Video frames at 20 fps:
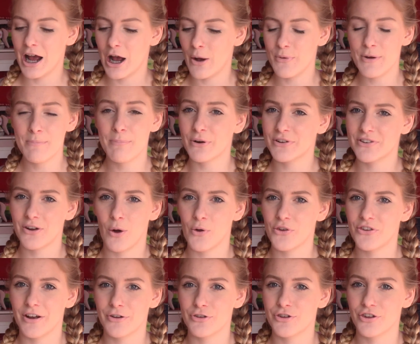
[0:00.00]
We booked a
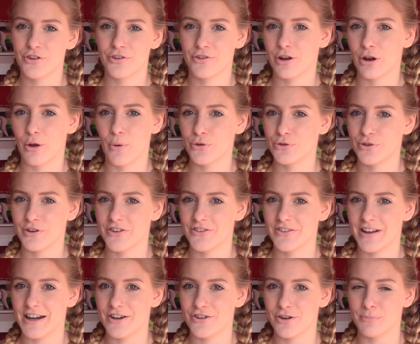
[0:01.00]
hotel just close to the
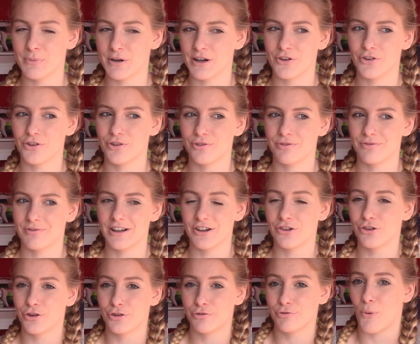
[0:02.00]
station because it's
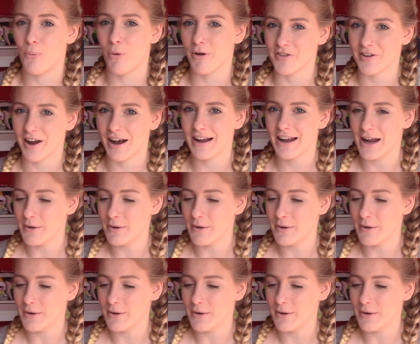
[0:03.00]
just for one night